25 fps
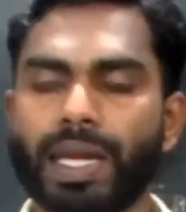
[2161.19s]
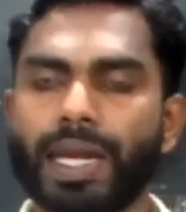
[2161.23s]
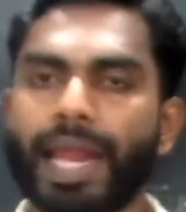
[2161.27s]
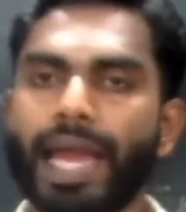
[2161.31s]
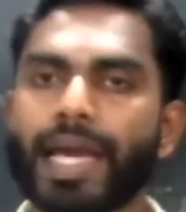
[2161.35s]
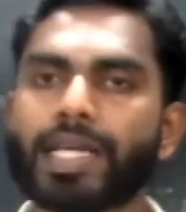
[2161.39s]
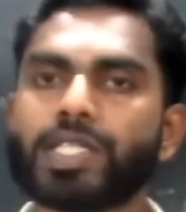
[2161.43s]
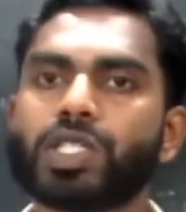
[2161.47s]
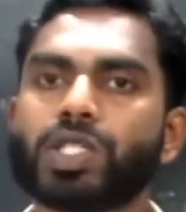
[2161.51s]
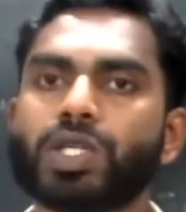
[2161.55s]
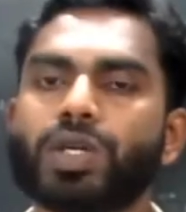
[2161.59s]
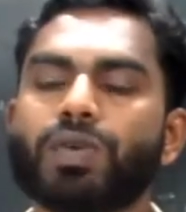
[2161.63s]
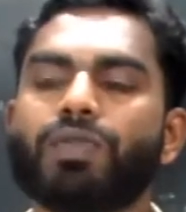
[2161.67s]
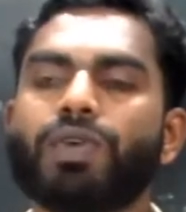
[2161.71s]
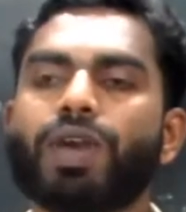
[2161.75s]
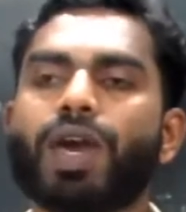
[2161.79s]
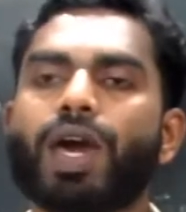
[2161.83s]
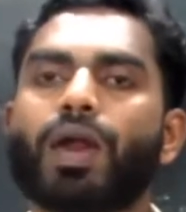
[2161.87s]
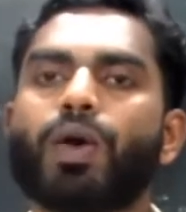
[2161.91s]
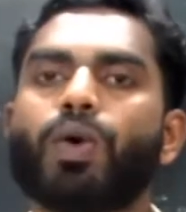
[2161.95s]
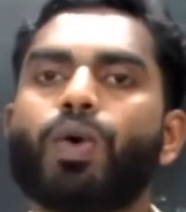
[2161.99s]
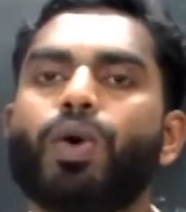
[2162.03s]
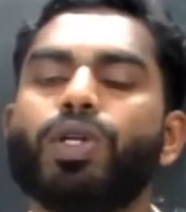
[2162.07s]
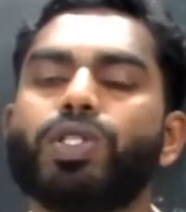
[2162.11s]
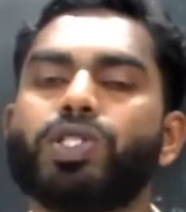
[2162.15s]
Next, we
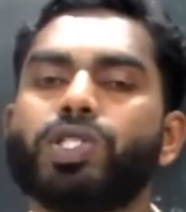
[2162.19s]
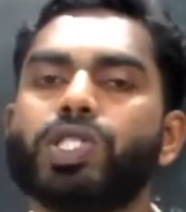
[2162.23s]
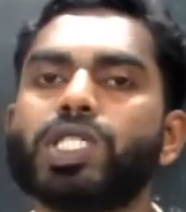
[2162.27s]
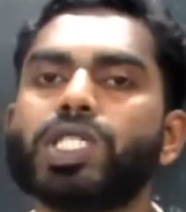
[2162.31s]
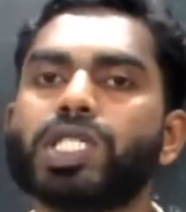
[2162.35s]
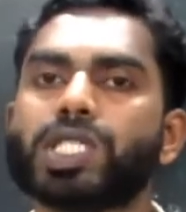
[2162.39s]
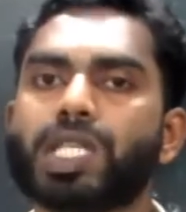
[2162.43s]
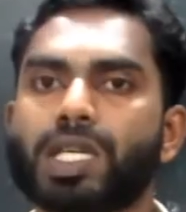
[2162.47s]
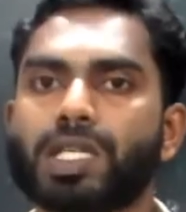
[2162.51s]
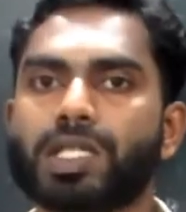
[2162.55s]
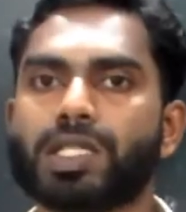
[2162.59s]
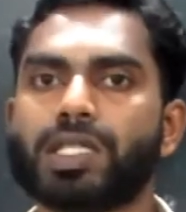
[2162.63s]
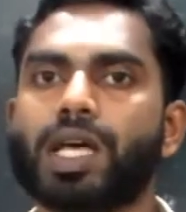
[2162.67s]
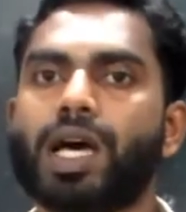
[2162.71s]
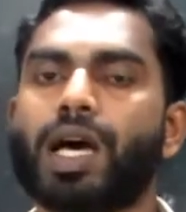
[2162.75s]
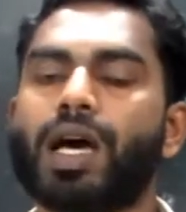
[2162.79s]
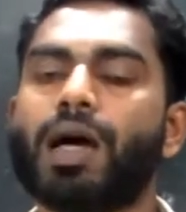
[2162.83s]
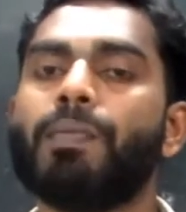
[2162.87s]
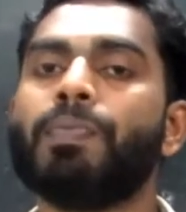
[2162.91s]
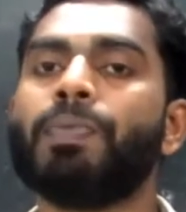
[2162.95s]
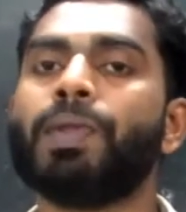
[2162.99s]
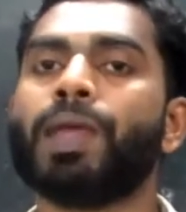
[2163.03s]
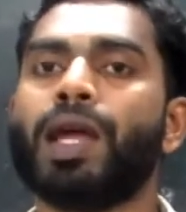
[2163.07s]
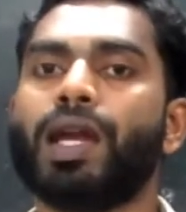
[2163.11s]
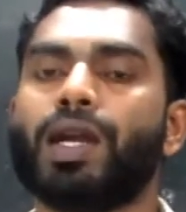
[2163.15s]
are going to discuss the
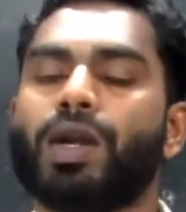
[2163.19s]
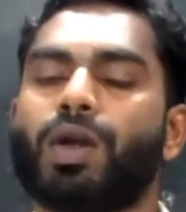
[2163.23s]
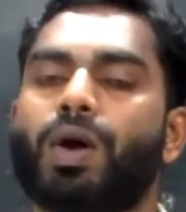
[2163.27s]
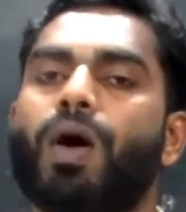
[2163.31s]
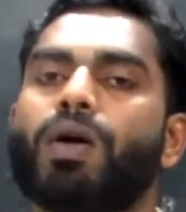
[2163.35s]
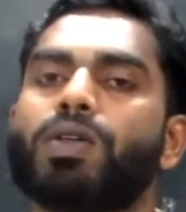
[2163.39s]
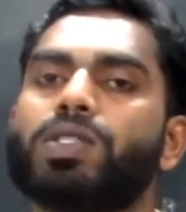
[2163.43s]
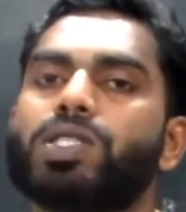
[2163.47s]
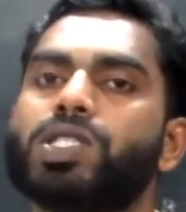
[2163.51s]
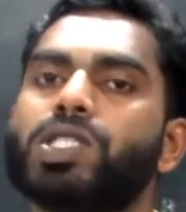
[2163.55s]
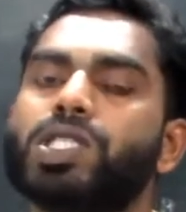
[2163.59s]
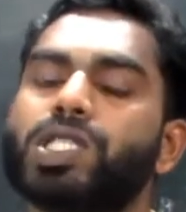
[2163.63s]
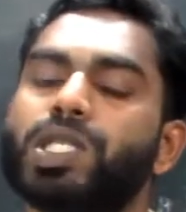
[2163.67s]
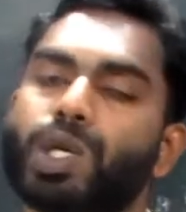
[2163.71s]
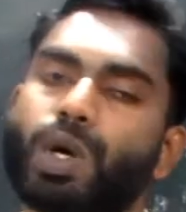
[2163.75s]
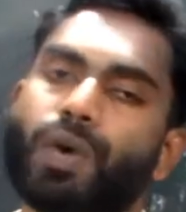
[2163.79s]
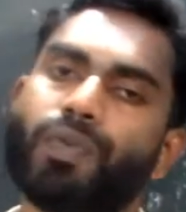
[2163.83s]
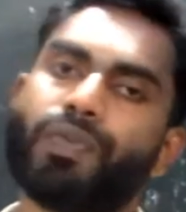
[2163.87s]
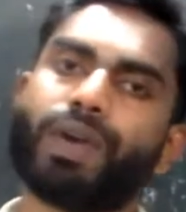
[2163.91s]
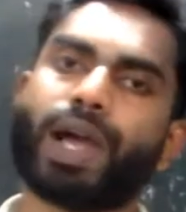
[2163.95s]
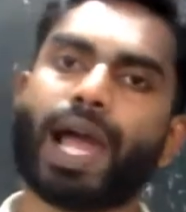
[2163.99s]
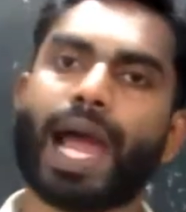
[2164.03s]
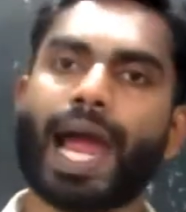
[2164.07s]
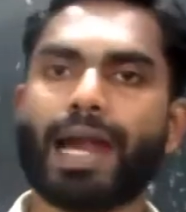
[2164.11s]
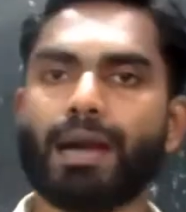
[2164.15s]
toxicity
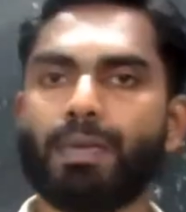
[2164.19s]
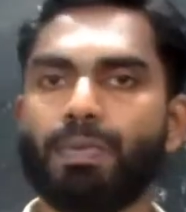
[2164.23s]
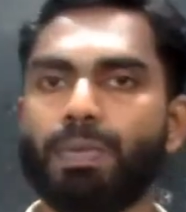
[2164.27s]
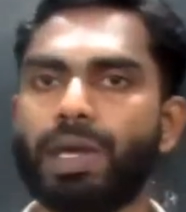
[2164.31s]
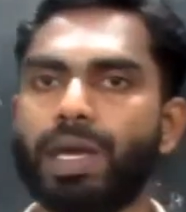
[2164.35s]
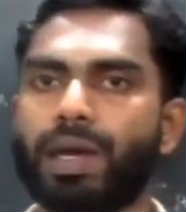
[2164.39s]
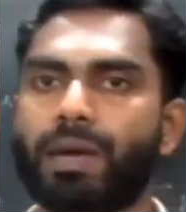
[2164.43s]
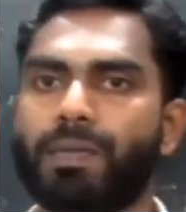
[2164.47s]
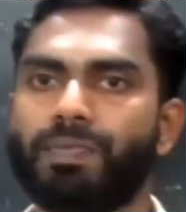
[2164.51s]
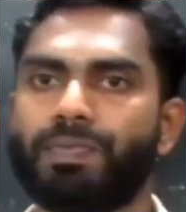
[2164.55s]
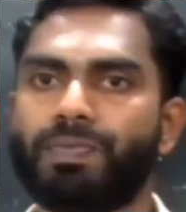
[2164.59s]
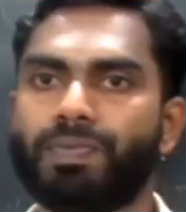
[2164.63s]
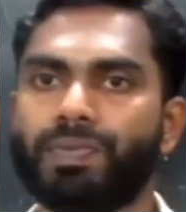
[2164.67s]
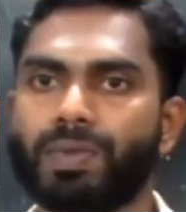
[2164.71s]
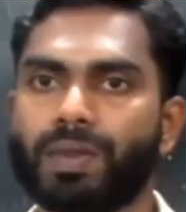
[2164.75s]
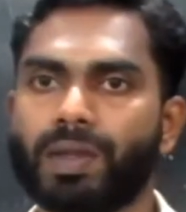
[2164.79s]
of cadmium.